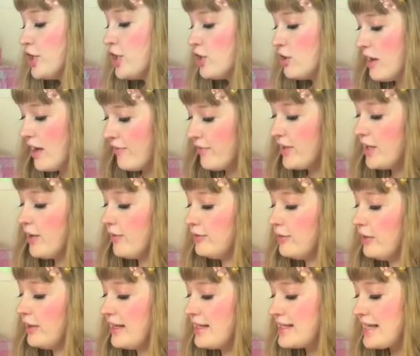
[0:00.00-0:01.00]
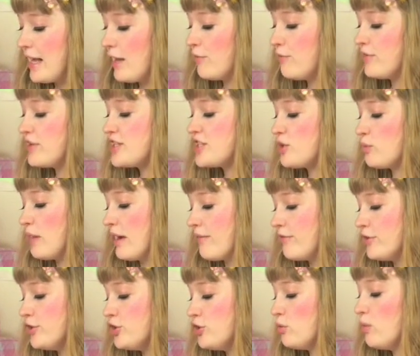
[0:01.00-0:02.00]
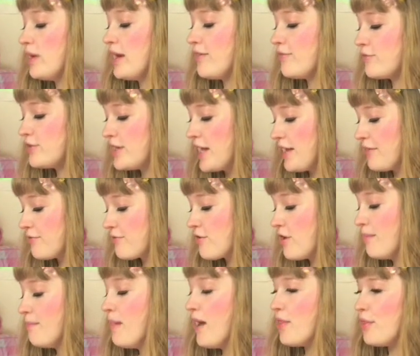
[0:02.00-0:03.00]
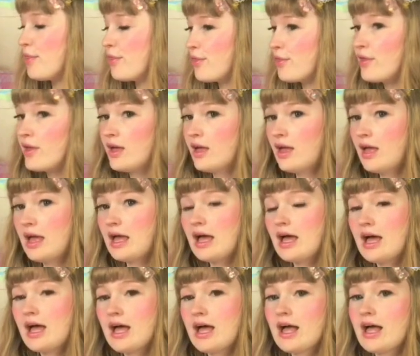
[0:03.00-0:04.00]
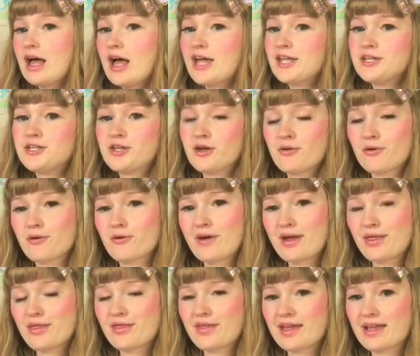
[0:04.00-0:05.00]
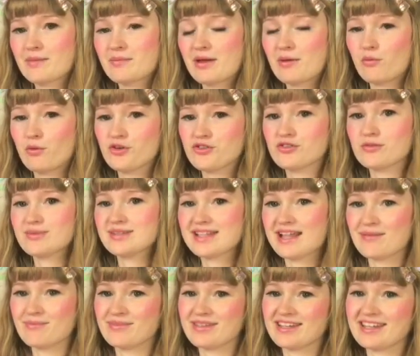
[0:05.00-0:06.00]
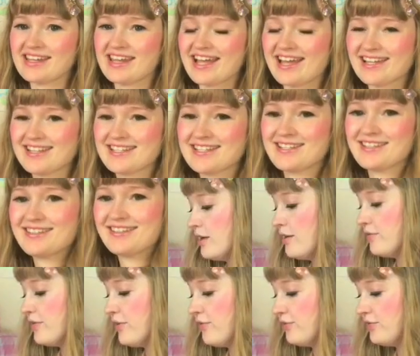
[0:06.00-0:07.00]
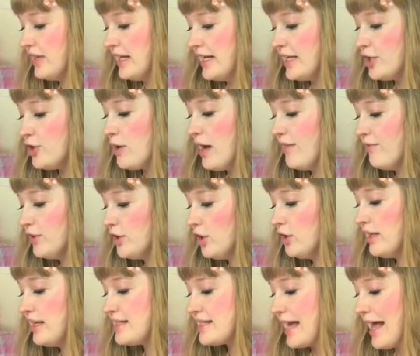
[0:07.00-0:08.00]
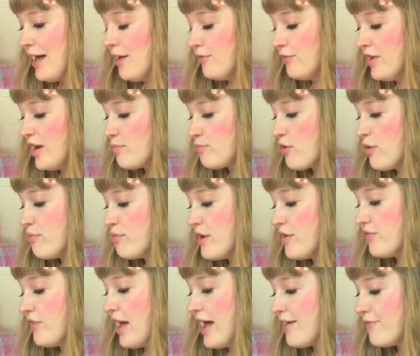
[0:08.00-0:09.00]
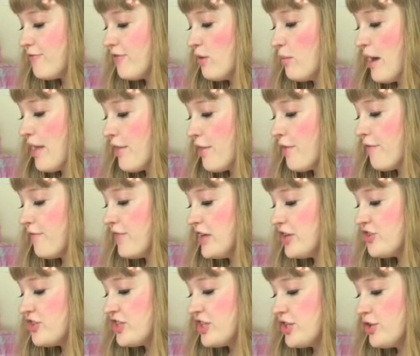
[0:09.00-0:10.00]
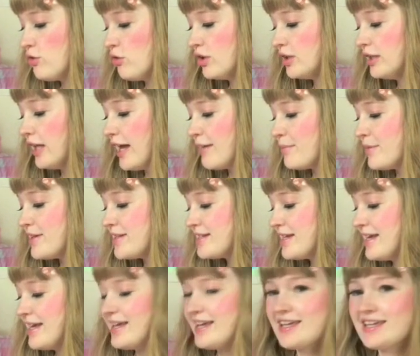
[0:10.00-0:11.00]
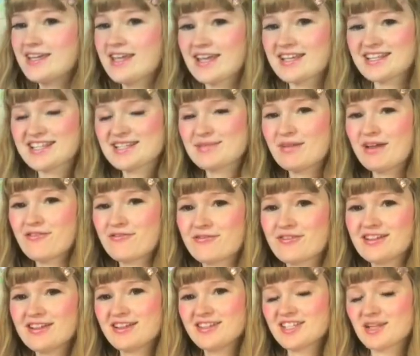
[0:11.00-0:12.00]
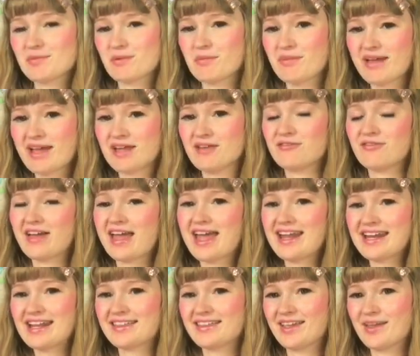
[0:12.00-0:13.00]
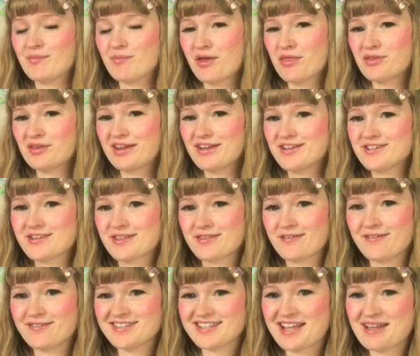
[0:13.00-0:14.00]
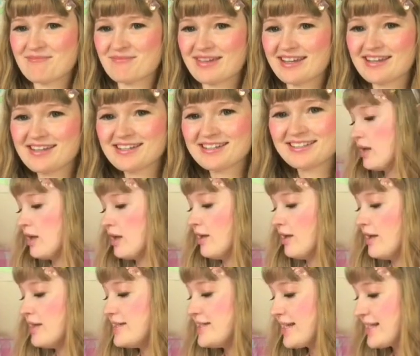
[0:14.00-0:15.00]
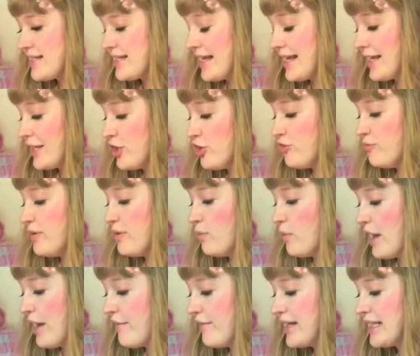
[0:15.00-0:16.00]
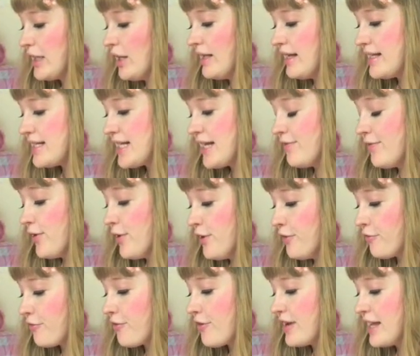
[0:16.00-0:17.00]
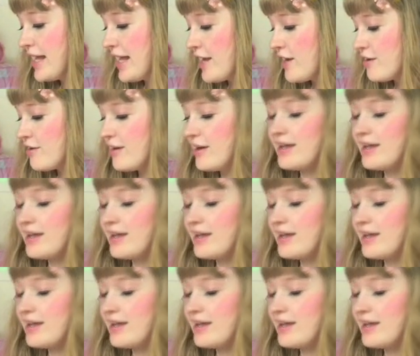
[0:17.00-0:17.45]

You have enough Lolita outfits to wear a new one every day for a month. I don't quite think my wardrobe is that big yet. 15. You have a Lolita outfit appropriate for every weather that features in your climate. Yes, my frills are prepared for anything Mother Nature throws at me. 16. You've been wearing Lolita for over a year.